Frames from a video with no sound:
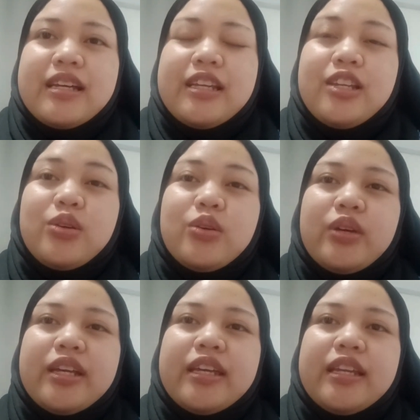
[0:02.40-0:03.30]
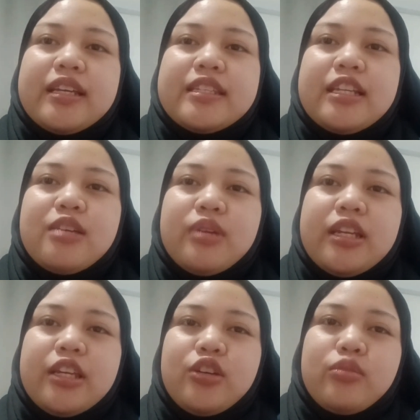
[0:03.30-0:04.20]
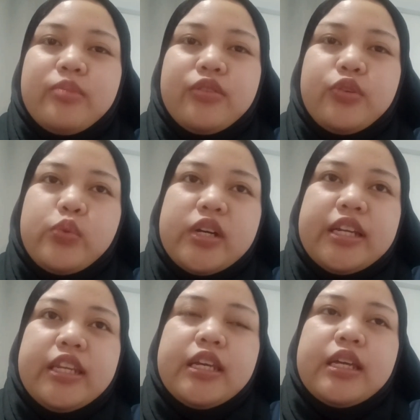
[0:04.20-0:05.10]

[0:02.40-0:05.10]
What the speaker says: Hello and Assalamualaikum everyone.